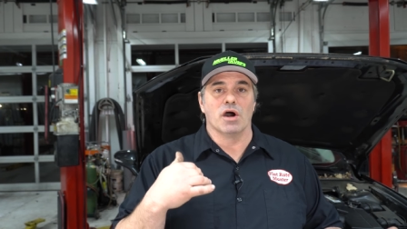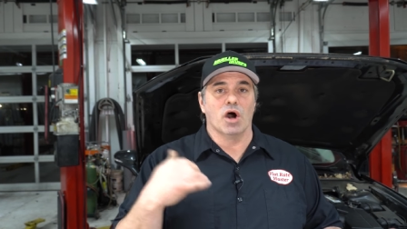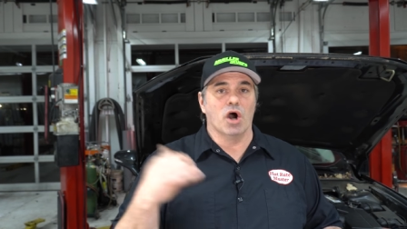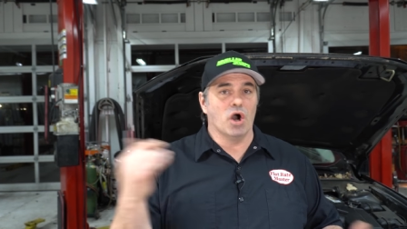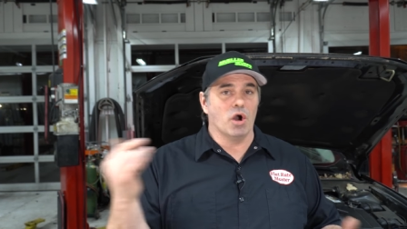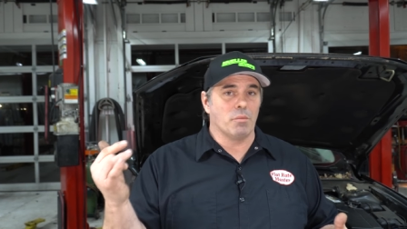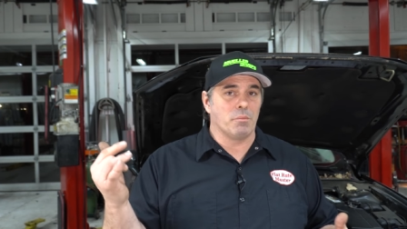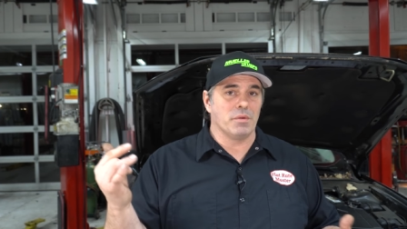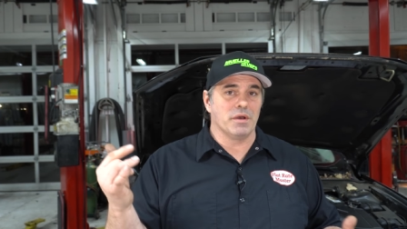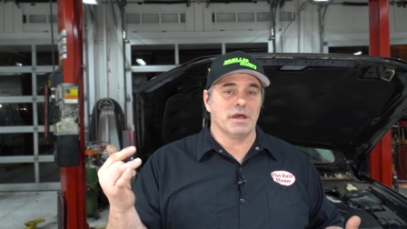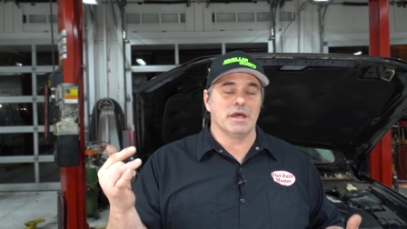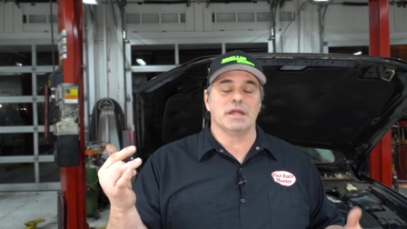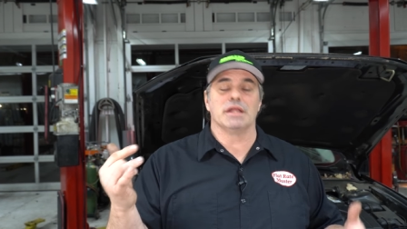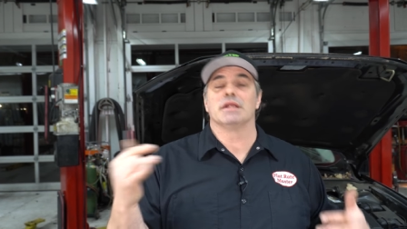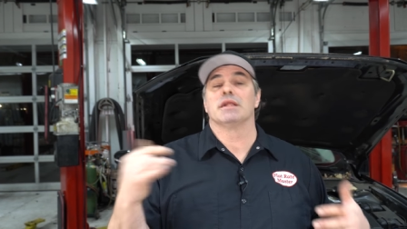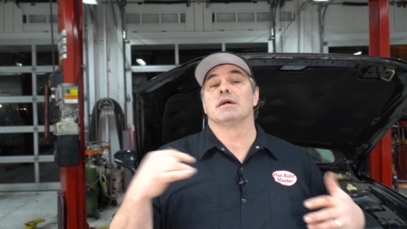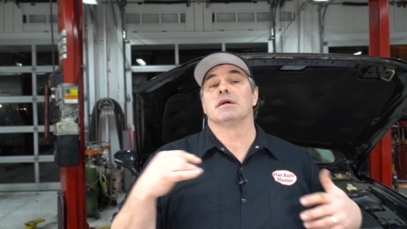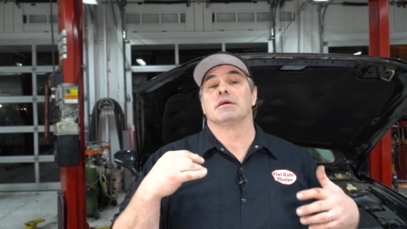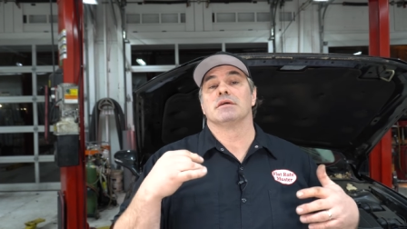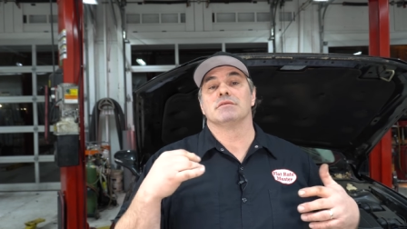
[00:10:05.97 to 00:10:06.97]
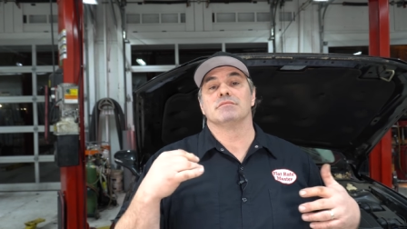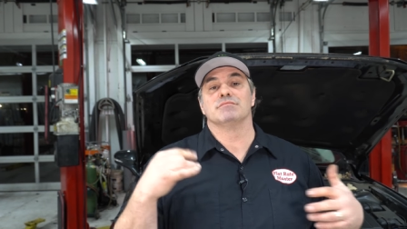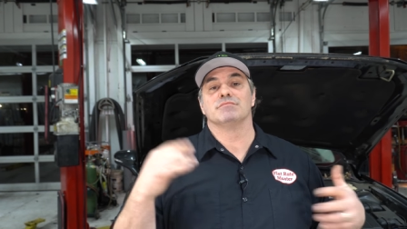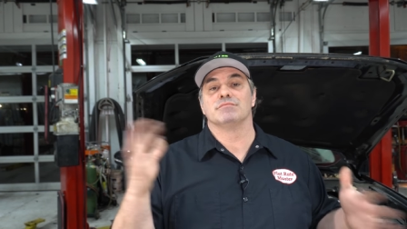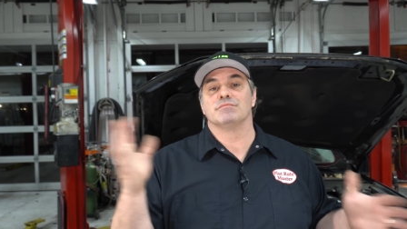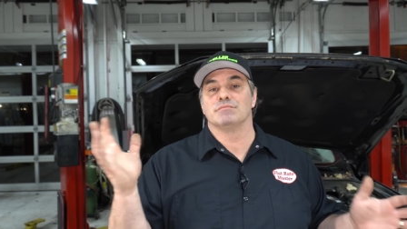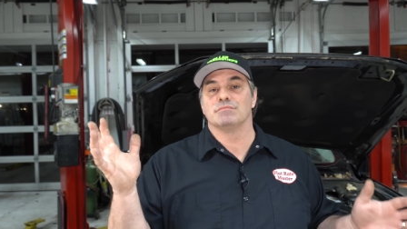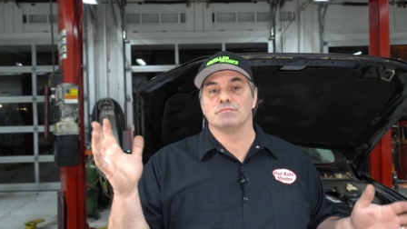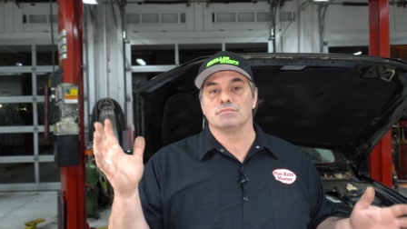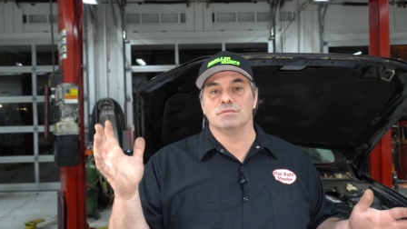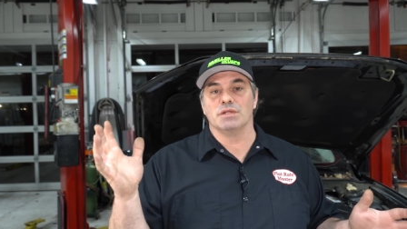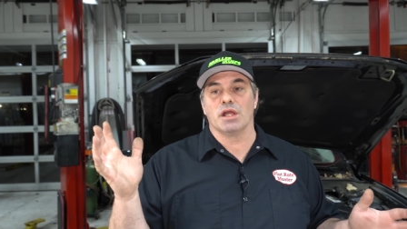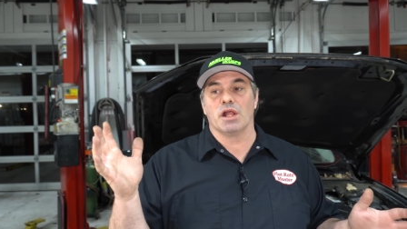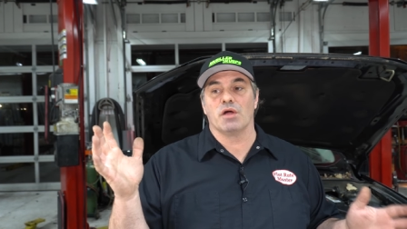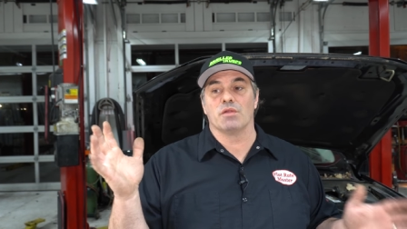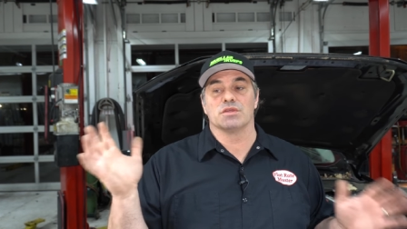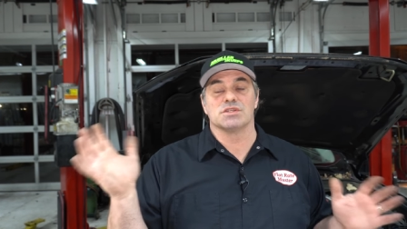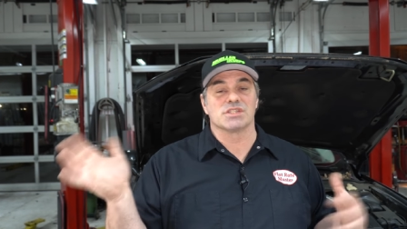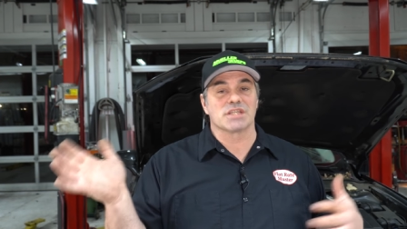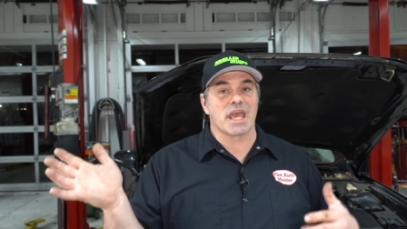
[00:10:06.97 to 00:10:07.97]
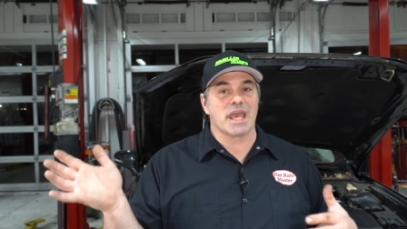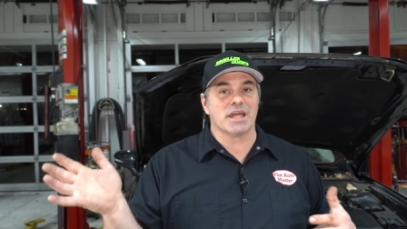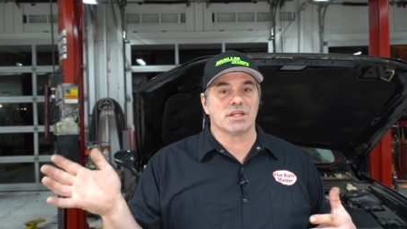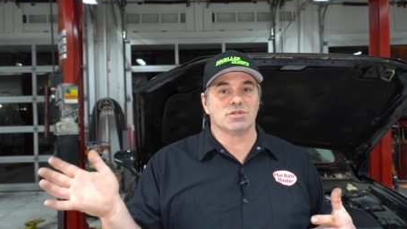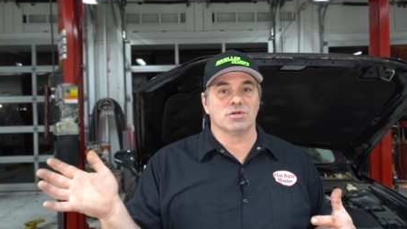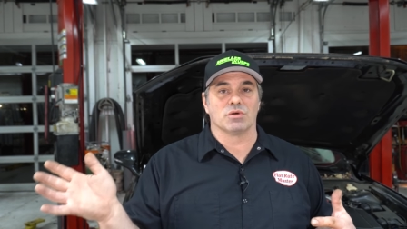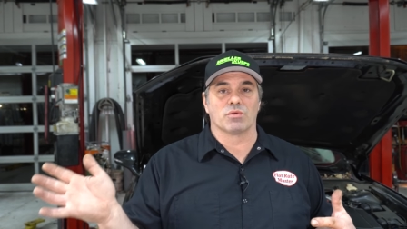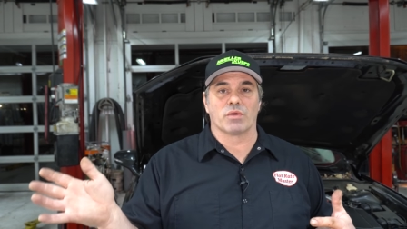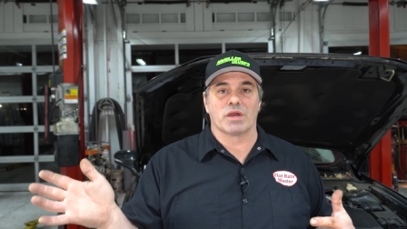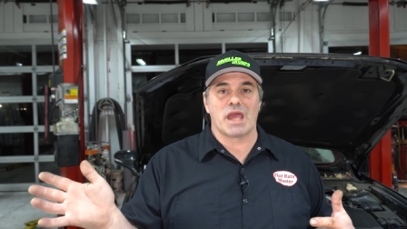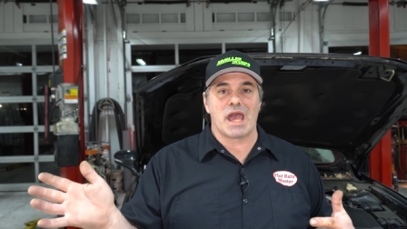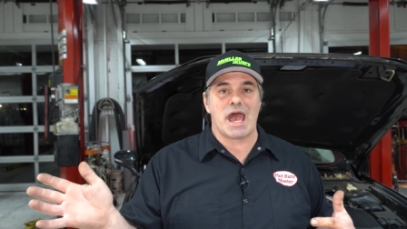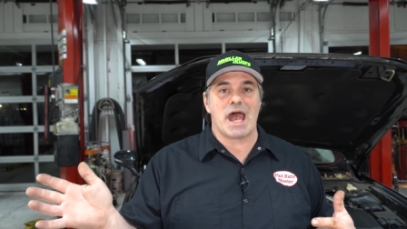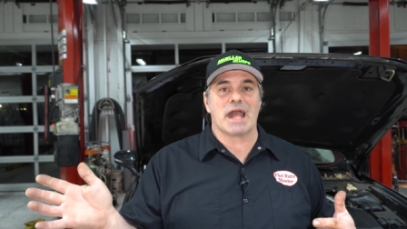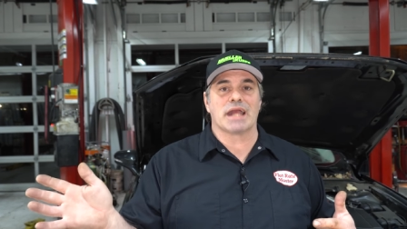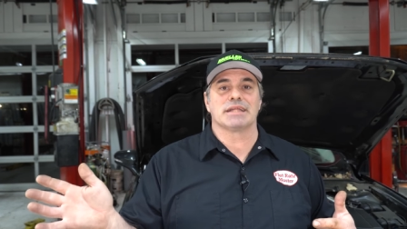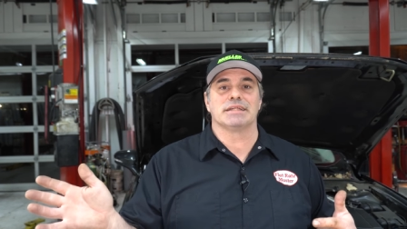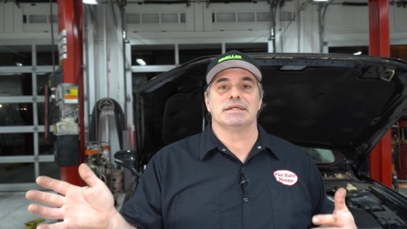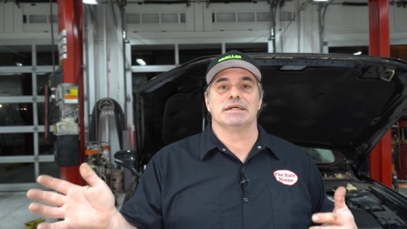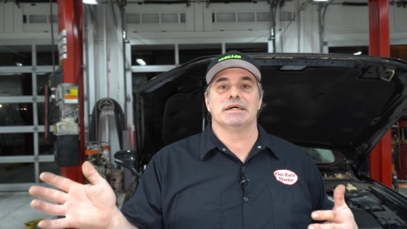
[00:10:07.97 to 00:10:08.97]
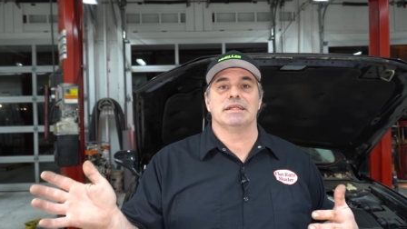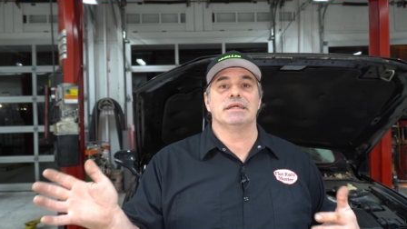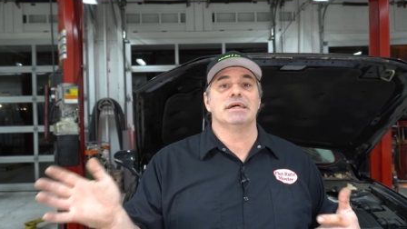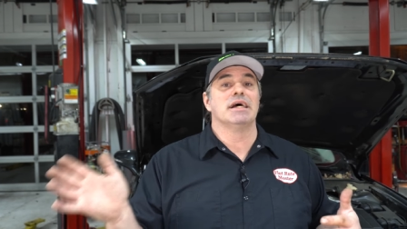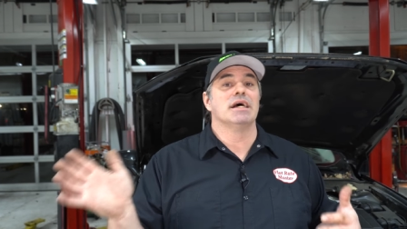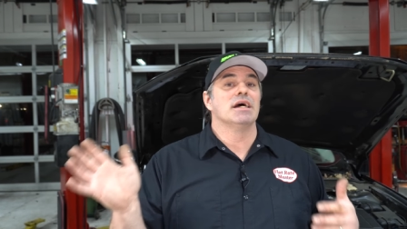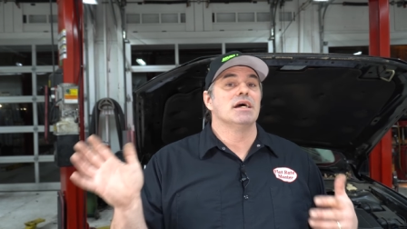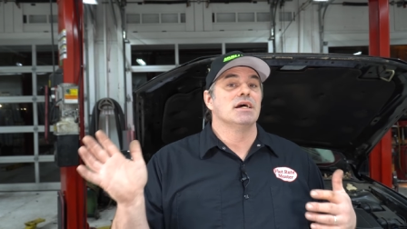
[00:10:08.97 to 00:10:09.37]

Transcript: open, you know, the scan tool reacted.